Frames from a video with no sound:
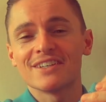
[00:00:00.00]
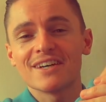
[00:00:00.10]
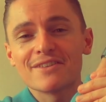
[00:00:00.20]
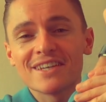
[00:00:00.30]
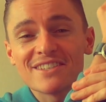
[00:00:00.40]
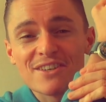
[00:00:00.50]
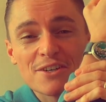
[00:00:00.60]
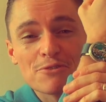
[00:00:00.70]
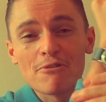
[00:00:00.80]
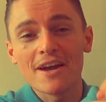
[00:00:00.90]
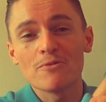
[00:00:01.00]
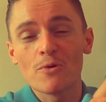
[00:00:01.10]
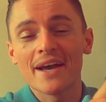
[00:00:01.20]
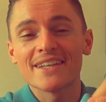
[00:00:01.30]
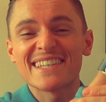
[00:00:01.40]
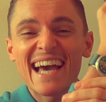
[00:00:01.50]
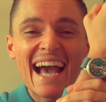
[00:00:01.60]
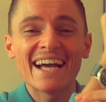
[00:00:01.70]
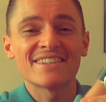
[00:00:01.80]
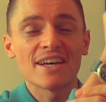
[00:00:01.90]
And I think it's a great way to
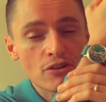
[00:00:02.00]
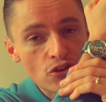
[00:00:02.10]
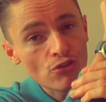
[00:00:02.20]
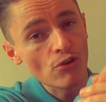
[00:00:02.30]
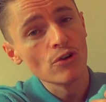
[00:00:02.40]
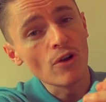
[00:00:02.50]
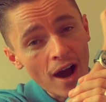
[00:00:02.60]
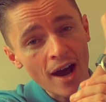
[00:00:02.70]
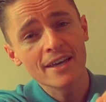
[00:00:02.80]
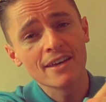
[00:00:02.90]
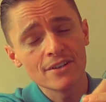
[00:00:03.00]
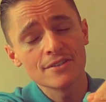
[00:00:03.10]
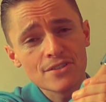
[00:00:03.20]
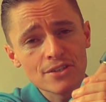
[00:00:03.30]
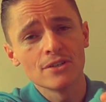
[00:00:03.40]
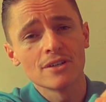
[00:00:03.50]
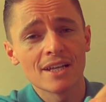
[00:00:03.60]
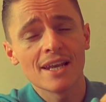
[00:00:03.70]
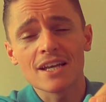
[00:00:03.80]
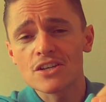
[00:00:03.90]
add a true icon to your
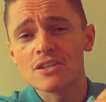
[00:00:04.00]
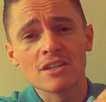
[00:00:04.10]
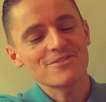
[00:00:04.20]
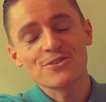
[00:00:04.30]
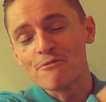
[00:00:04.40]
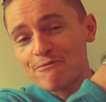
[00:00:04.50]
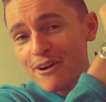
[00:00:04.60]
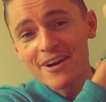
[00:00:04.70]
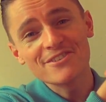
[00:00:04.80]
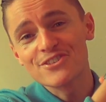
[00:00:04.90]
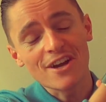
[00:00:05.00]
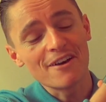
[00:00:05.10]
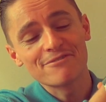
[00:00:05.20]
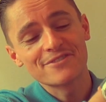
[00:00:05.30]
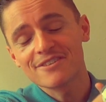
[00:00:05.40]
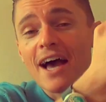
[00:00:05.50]
collection. So very chuffed.